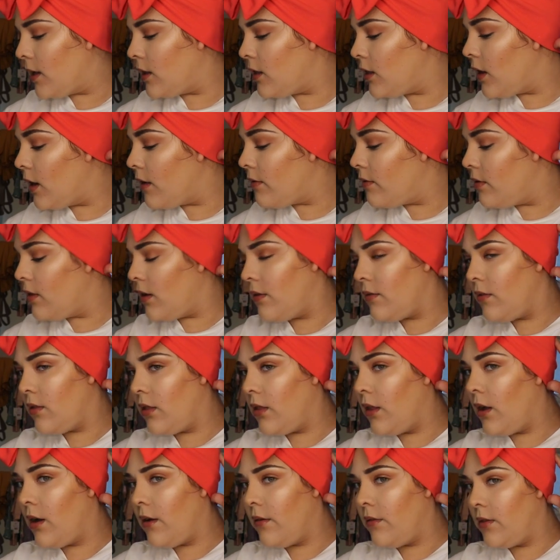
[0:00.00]
I love, love,
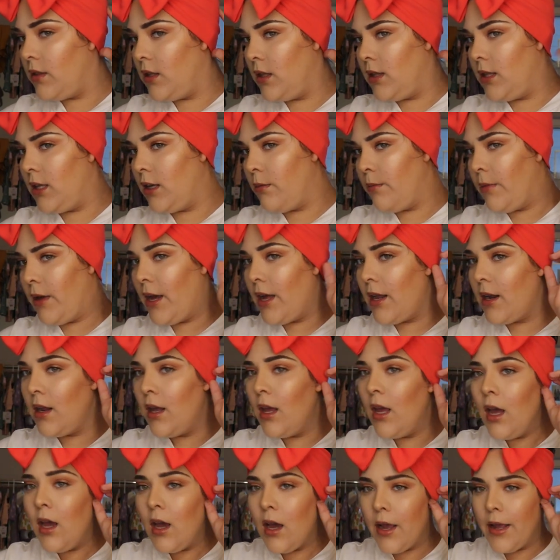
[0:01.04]
love the thick band.
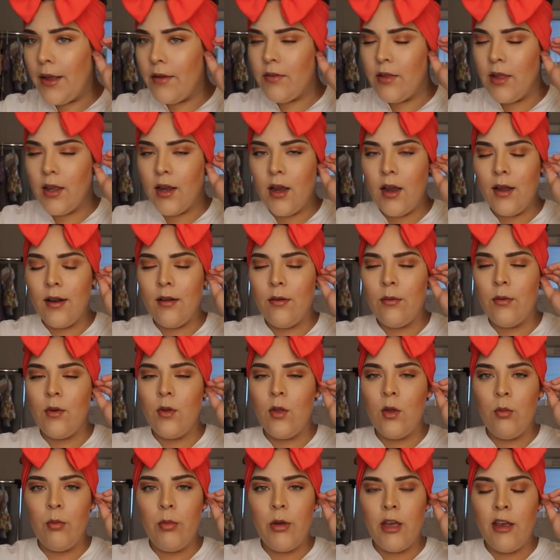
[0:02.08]
I have like kind of
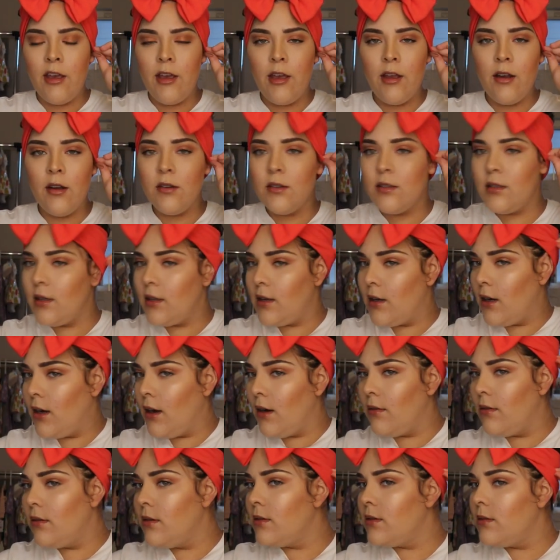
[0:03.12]
really big ears and it
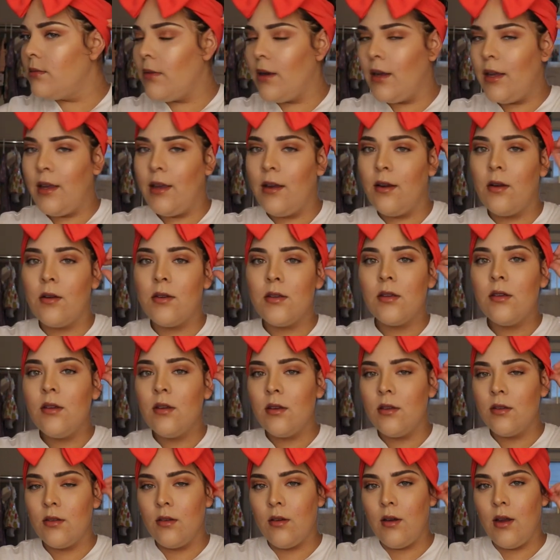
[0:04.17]
covers my ears.
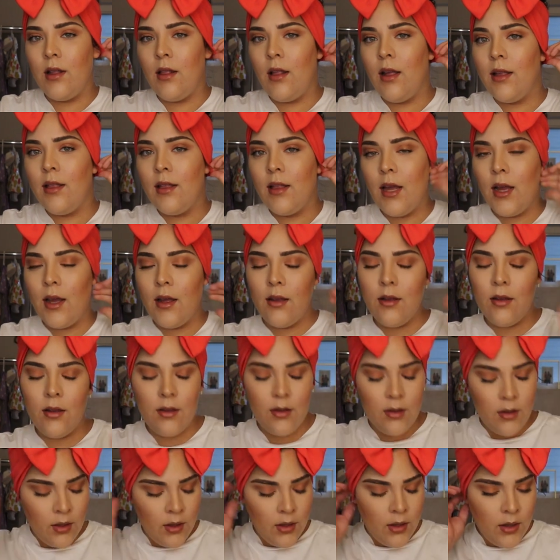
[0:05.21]
So I like that.
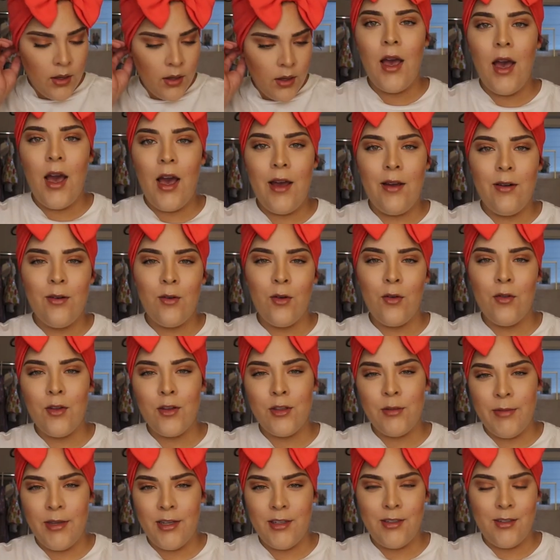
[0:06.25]
I don't know if
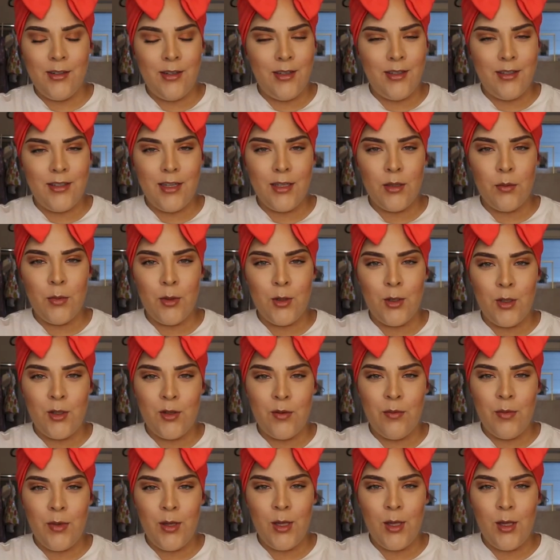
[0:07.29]
this makes any sense, but
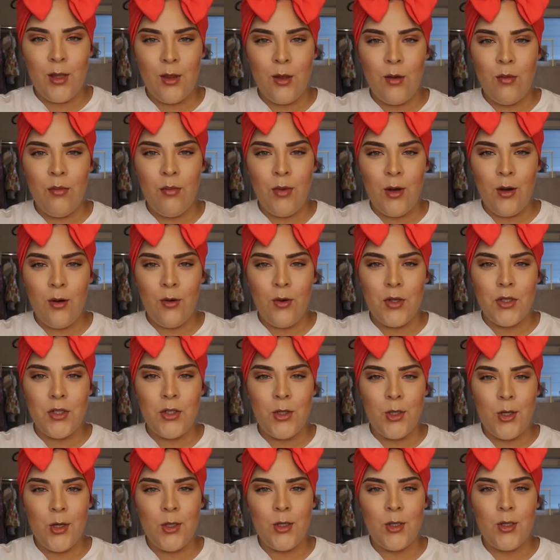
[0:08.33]
to me the bow
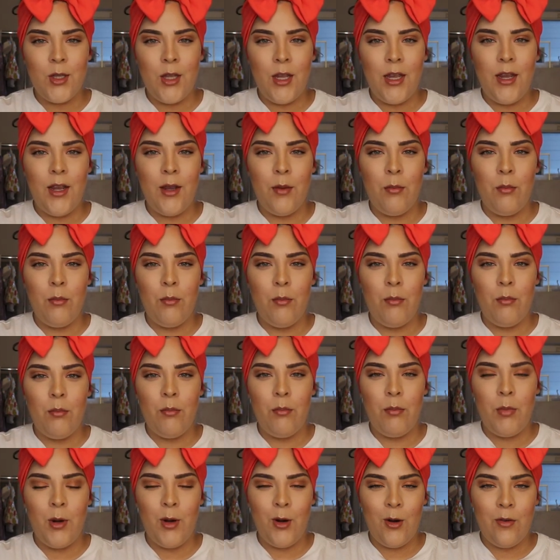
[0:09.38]
is just like
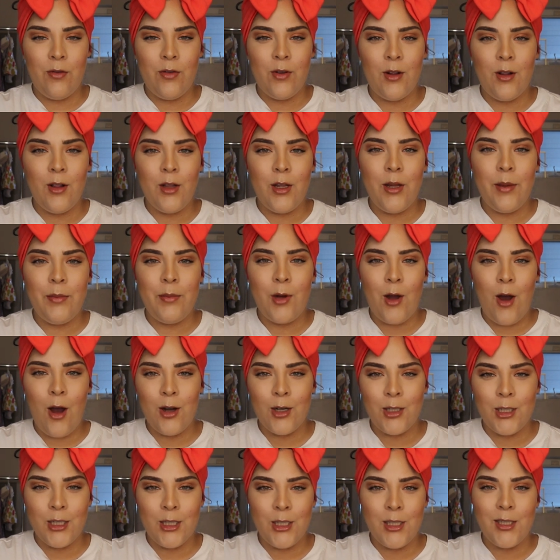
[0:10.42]
perfectly
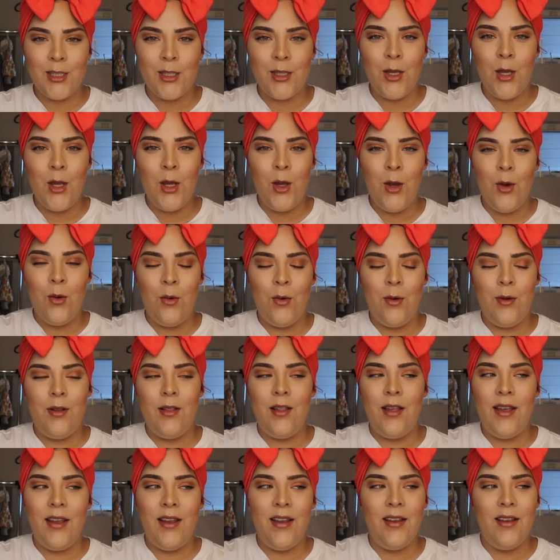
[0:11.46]
obnoxious or
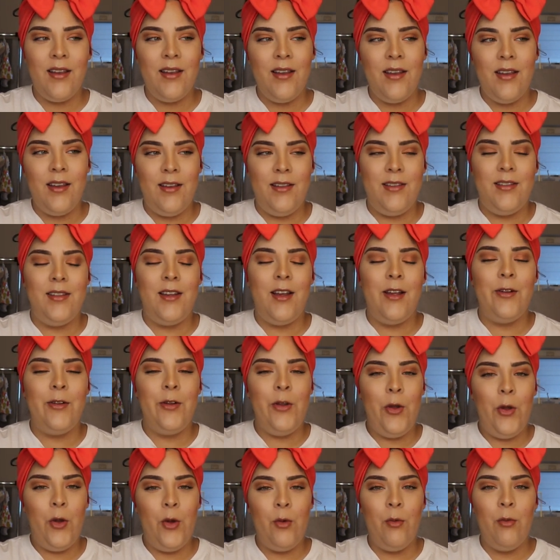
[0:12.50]
like it's not
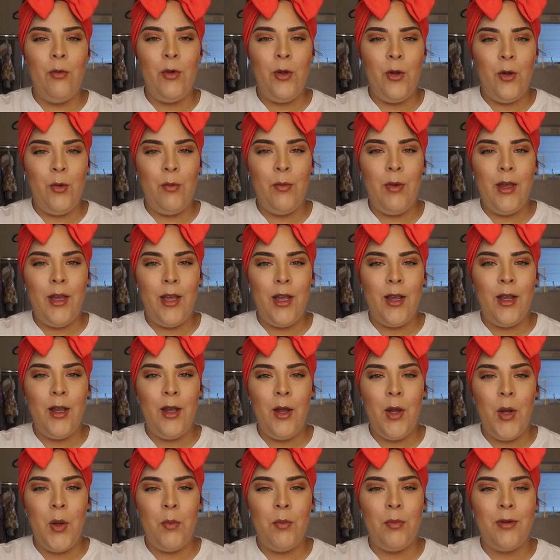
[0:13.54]
too, too big
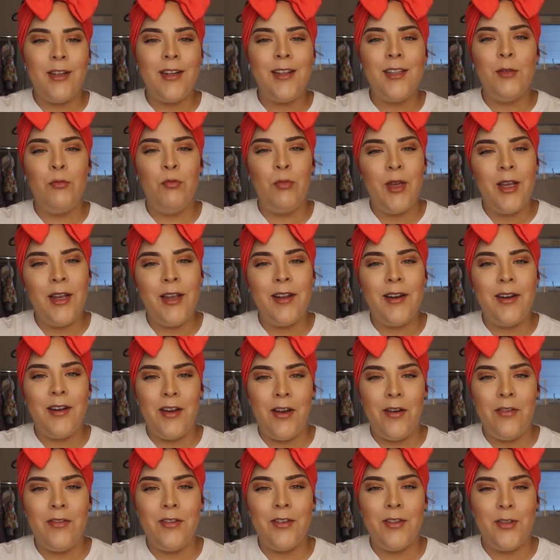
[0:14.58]
but it's big
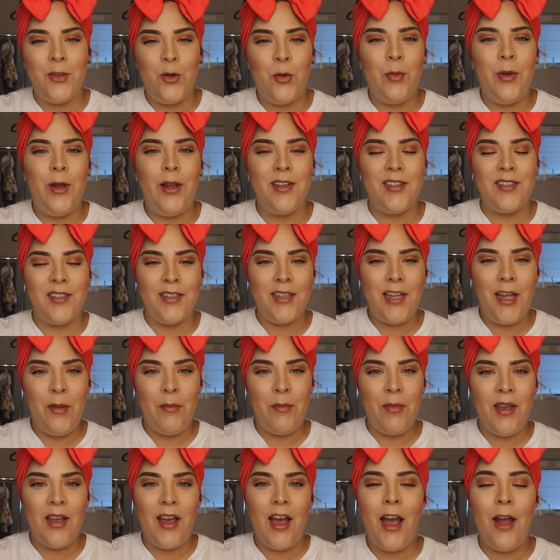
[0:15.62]
enough to still make a
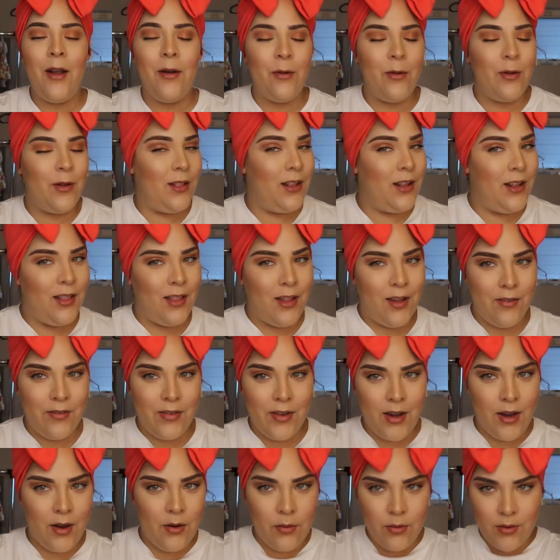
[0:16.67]
statement. I really love
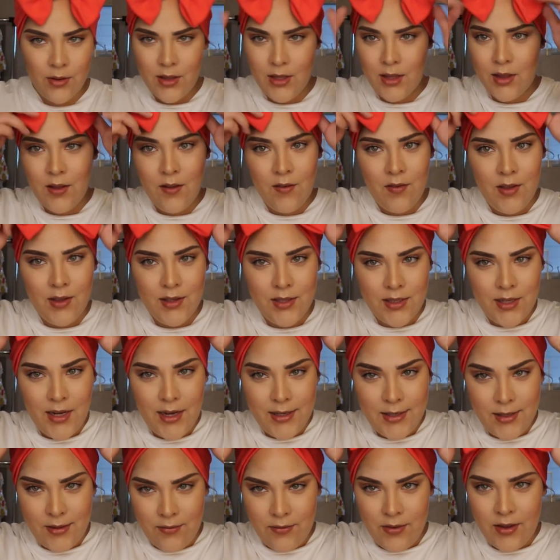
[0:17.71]
it. I really love the
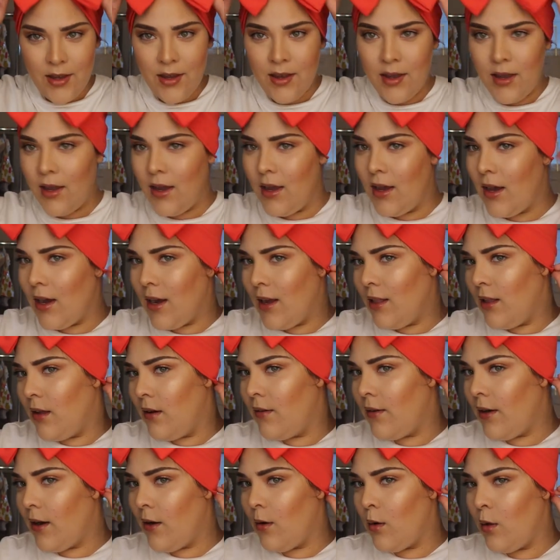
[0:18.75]
size of it. I
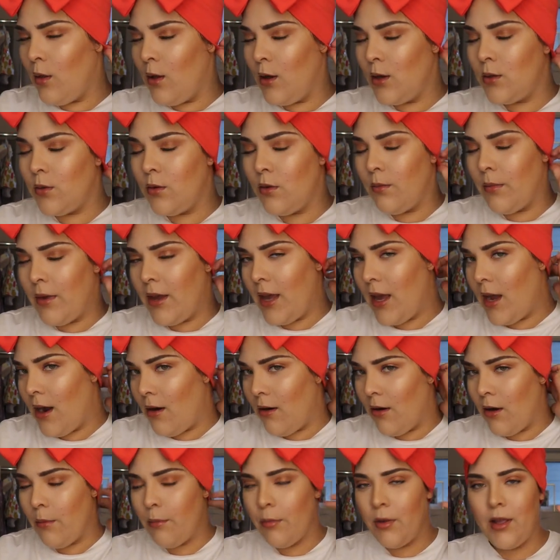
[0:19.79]
love how it looks with my
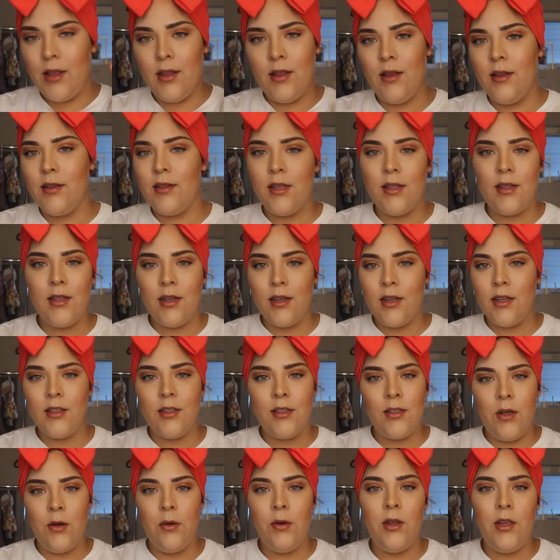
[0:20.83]
hair up like this. I think
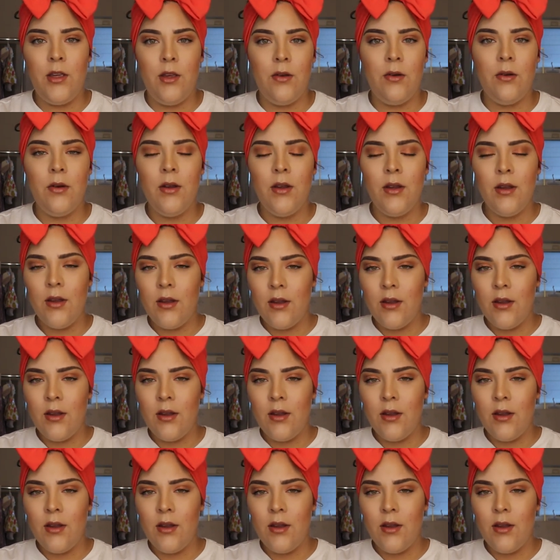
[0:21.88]
it's so cute.